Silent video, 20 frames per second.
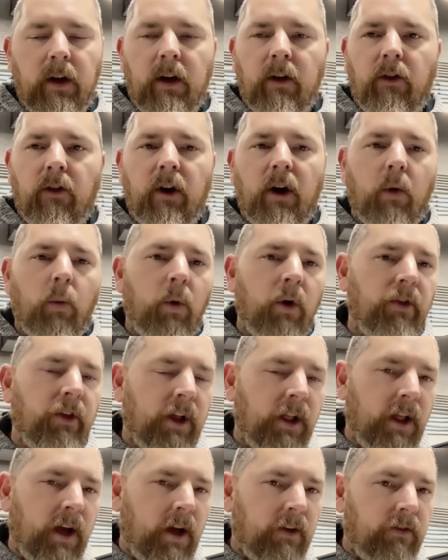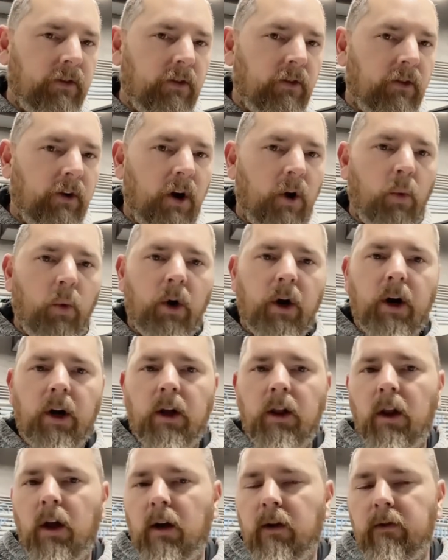They're not wearing the glasses, they're not wearing
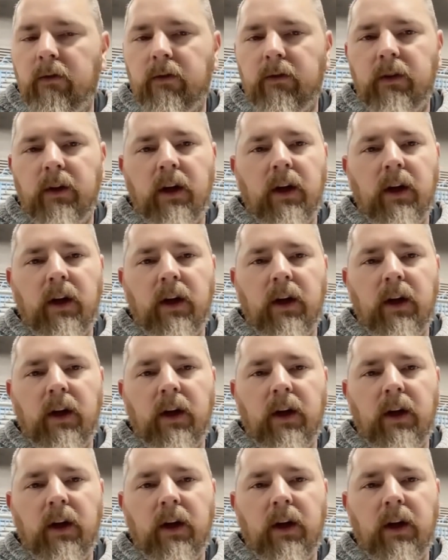gloves.